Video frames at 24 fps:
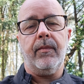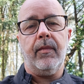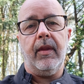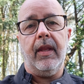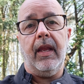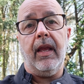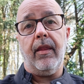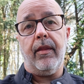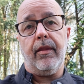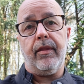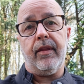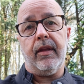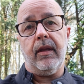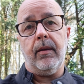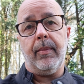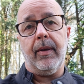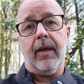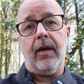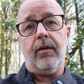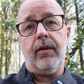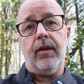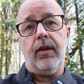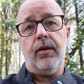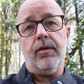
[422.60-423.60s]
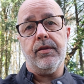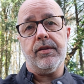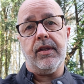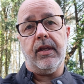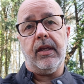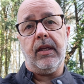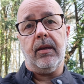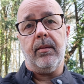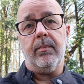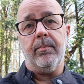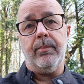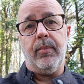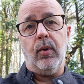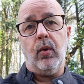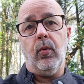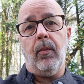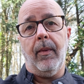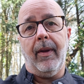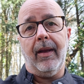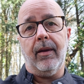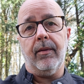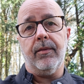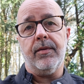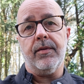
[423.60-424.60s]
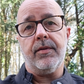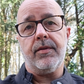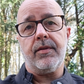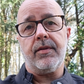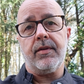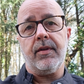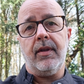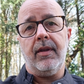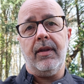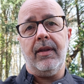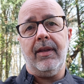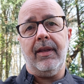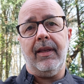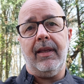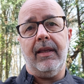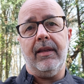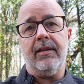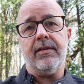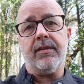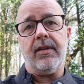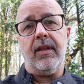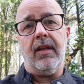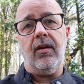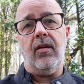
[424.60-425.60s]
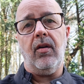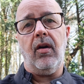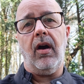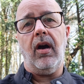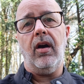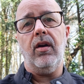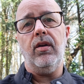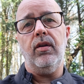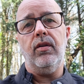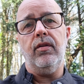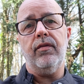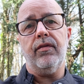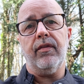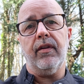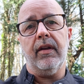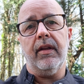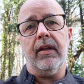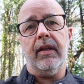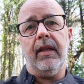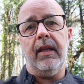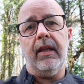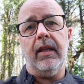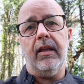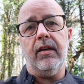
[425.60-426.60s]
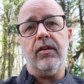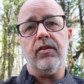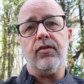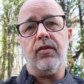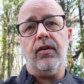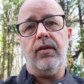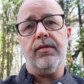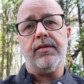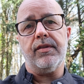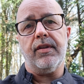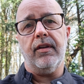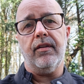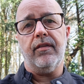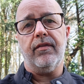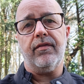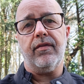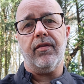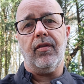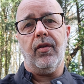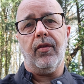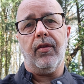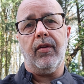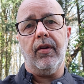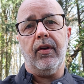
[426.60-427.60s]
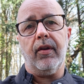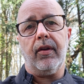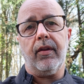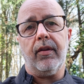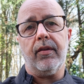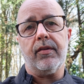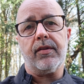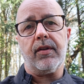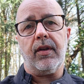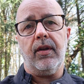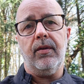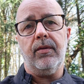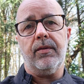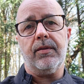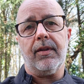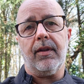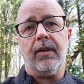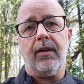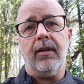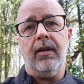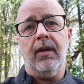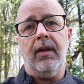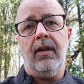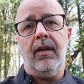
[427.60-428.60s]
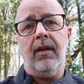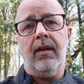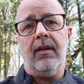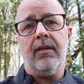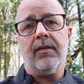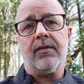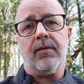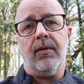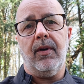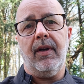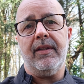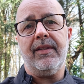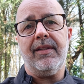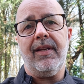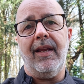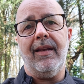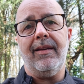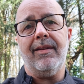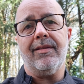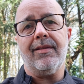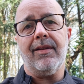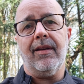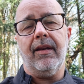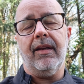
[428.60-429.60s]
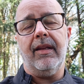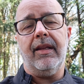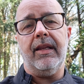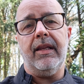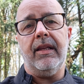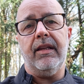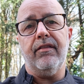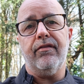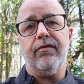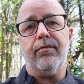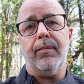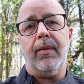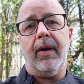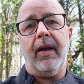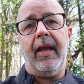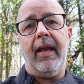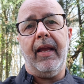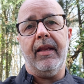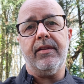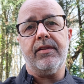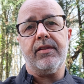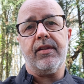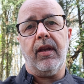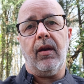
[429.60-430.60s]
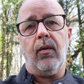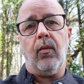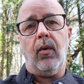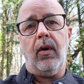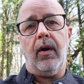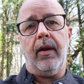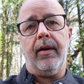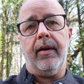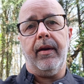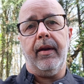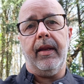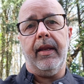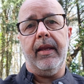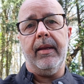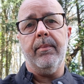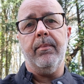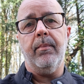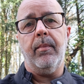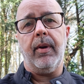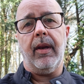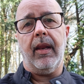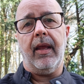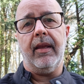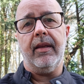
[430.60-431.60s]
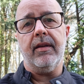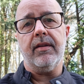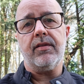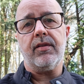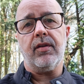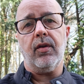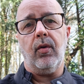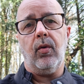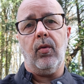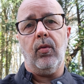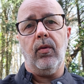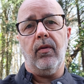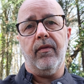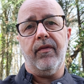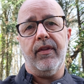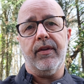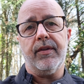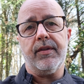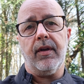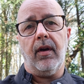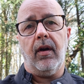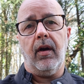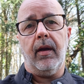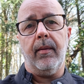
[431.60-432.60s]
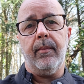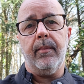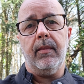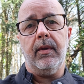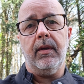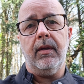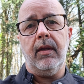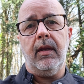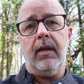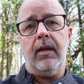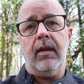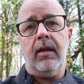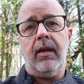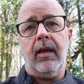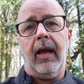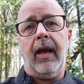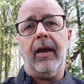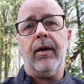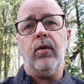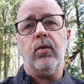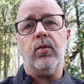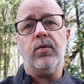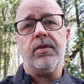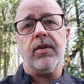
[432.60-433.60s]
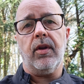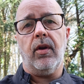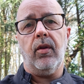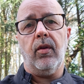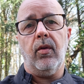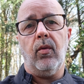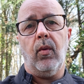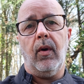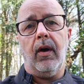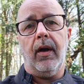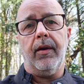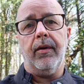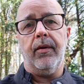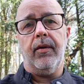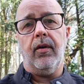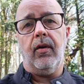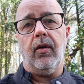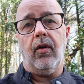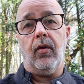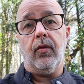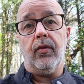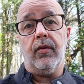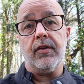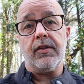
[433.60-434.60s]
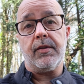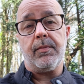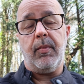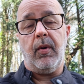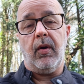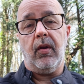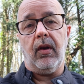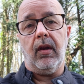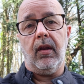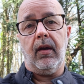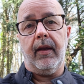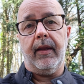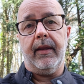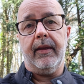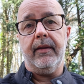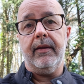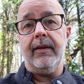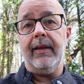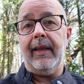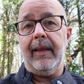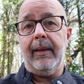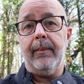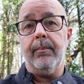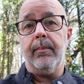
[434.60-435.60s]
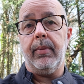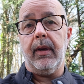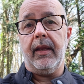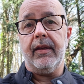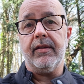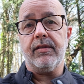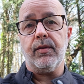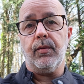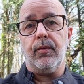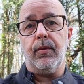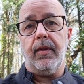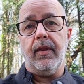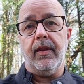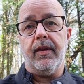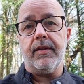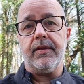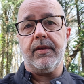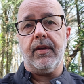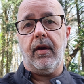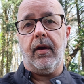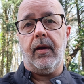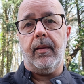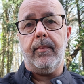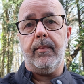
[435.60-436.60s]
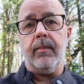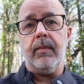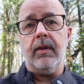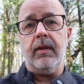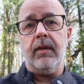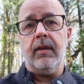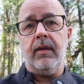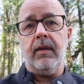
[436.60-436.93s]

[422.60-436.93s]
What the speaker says: The other thing about using ball mounts is they're not overly intrusive on the look of the scooter. So I tend to leave my headset one in place all of the time, and also the one on the spotlight in place all of the time,